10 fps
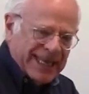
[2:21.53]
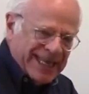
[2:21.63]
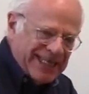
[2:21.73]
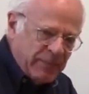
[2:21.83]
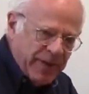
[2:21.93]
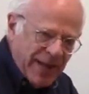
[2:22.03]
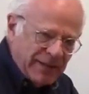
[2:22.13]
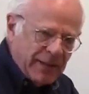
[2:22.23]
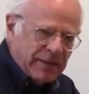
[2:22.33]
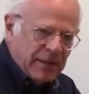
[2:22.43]

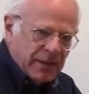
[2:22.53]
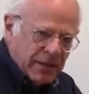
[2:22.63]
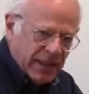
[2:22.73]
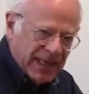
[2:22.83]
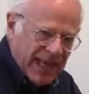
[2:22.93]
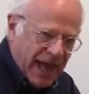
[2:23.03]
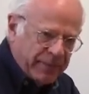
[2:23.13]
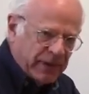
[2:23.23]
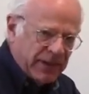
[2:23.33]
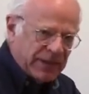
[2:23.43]
independent
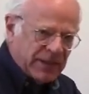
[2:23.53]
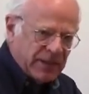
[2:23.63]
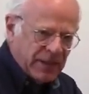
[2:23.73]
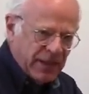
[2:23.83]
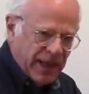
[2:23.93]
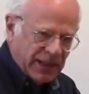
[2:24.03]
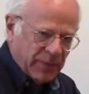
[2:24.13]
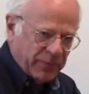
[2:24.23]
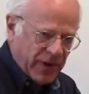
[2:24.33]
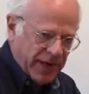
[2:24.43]
capitalist
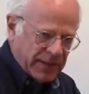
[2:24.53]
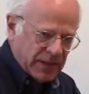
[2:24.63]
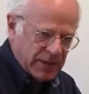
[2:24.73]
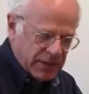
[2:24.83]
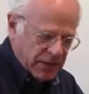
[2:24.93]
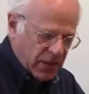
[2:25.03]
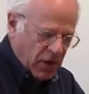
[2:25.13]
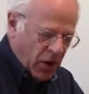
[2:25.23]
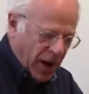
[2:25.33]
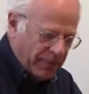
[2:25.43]
enterprises
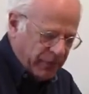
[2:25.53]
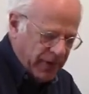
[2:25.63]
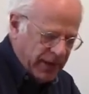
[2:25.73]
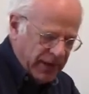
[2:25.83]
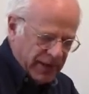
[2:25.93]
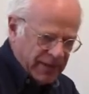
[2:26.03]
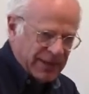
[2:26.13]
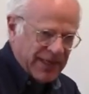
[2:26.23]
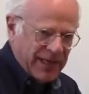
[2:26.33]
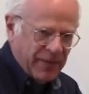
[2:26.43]
operating in the
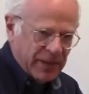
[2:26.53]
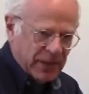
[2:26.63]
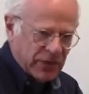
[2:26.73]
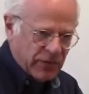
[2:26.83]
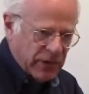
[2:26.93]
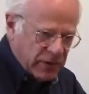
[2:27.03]
same industry.